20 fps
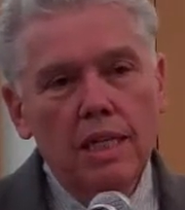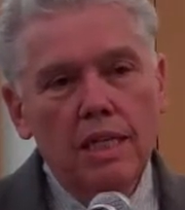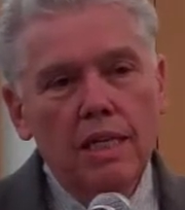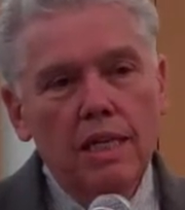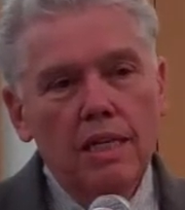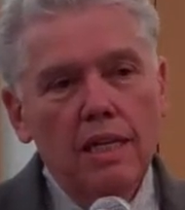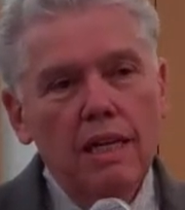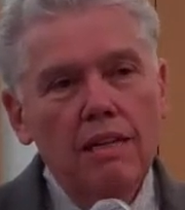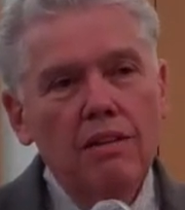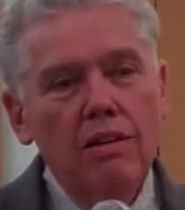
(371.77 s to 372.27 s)

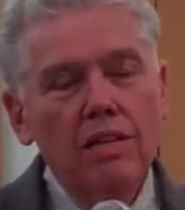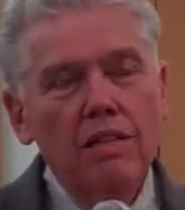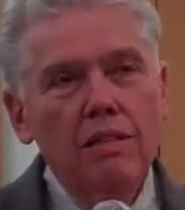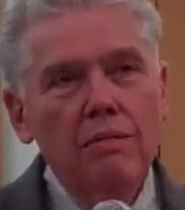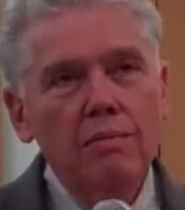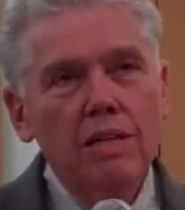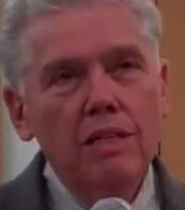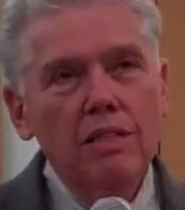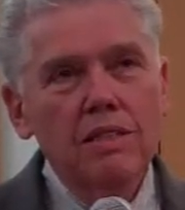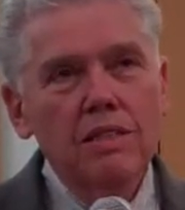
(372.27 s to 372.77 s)
And I thought to
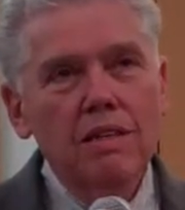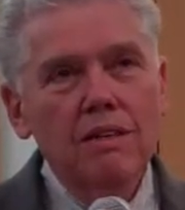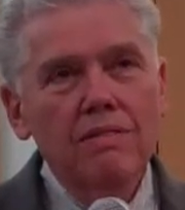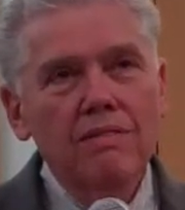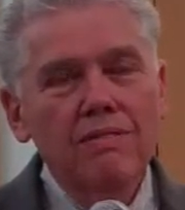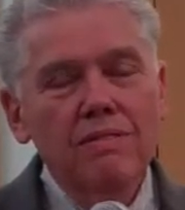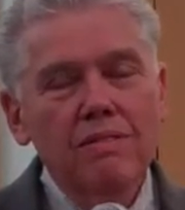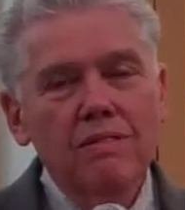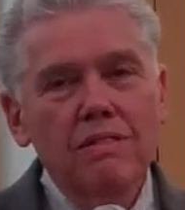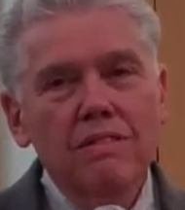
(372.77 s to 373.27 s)

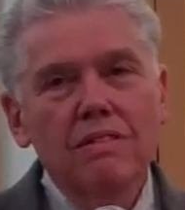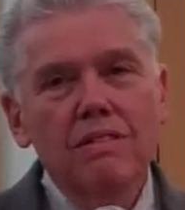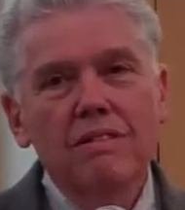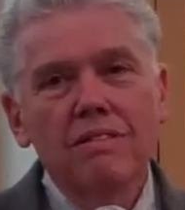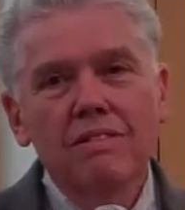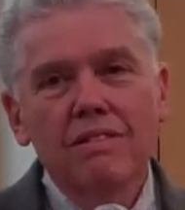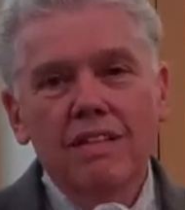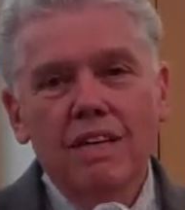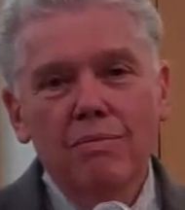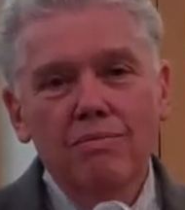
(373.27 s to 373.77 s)
myself, "Oh,
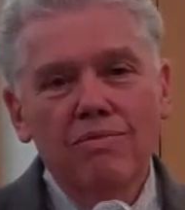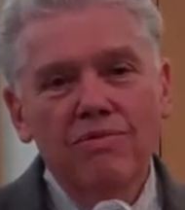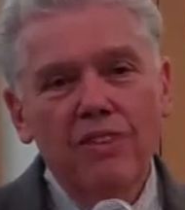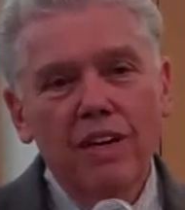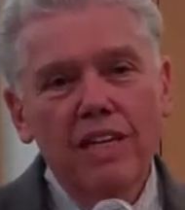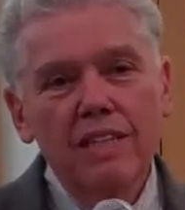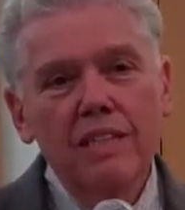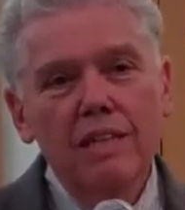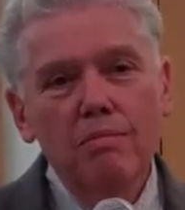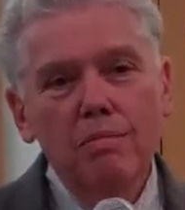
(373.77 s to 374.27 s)
I'm finally